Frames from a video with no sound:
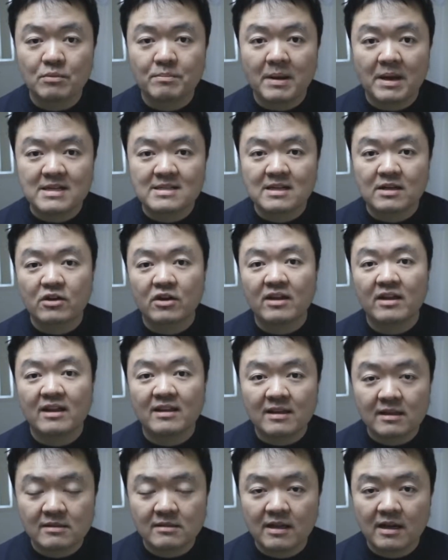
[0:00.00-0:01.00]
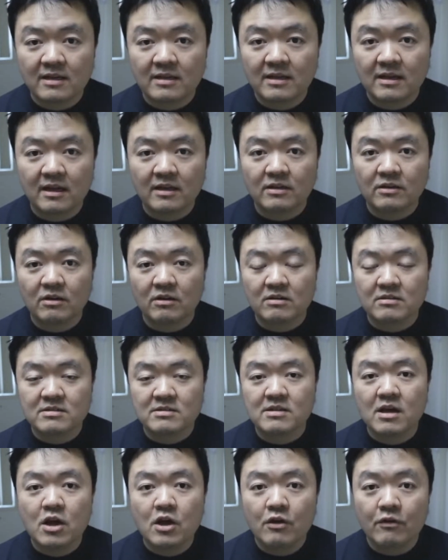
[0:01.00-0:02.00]
So basically, you got another
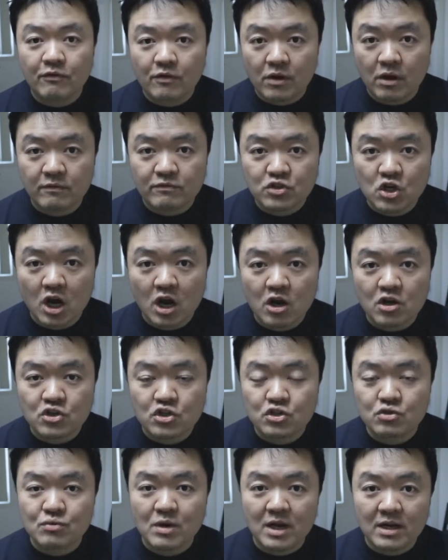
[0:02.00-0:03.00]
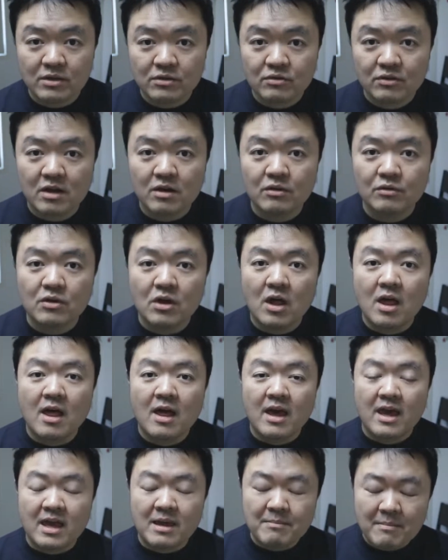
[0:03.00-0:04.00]
$99 free of charge, ready to go.
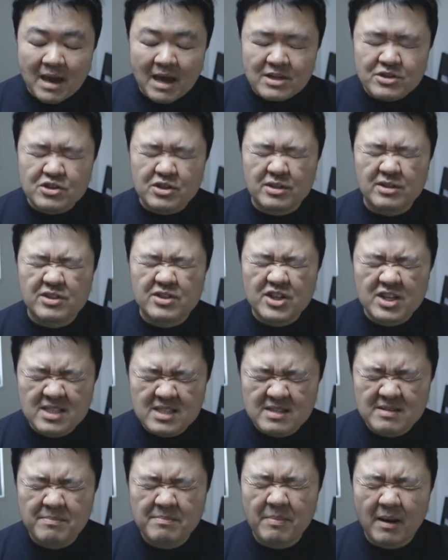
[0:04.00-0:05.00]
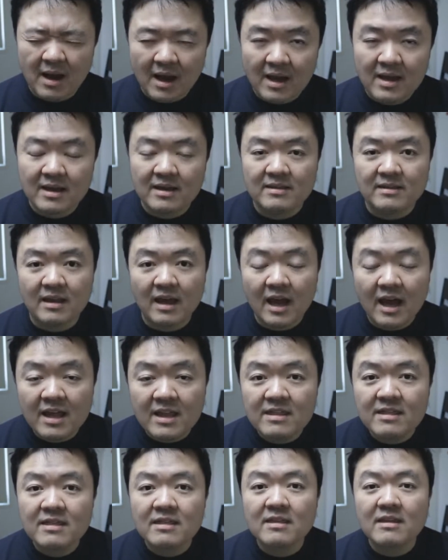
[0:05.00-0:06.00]
Imagine just buy an
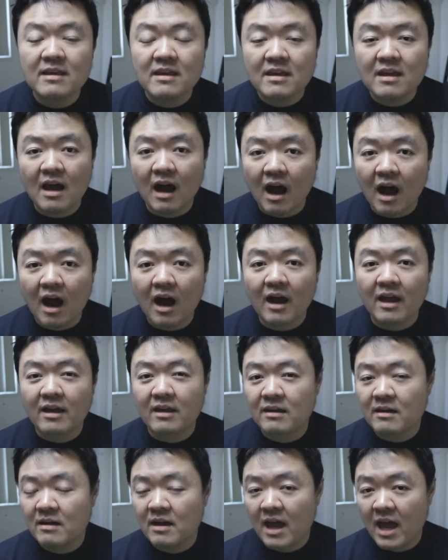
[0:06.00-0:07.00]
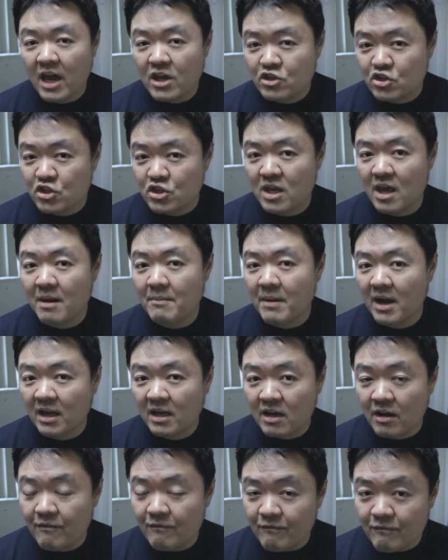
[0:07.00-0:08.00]
NDI
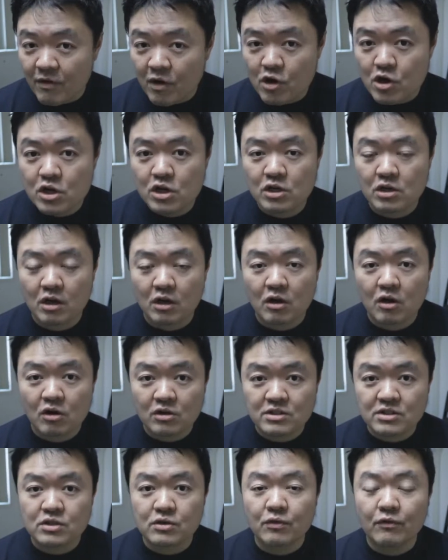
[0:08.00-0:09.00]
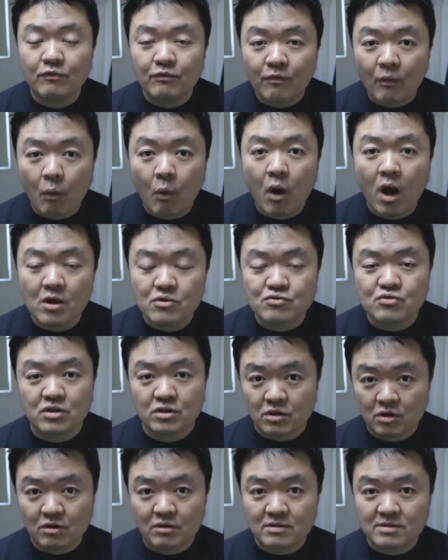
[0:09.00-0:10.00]
HDMI converter cost you
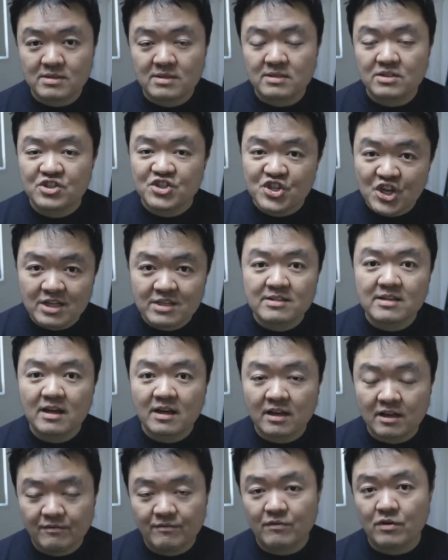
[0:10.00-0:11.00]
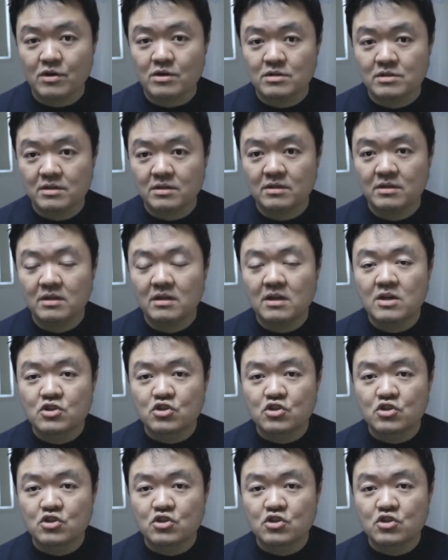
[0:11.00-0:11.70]
$400, just a converter.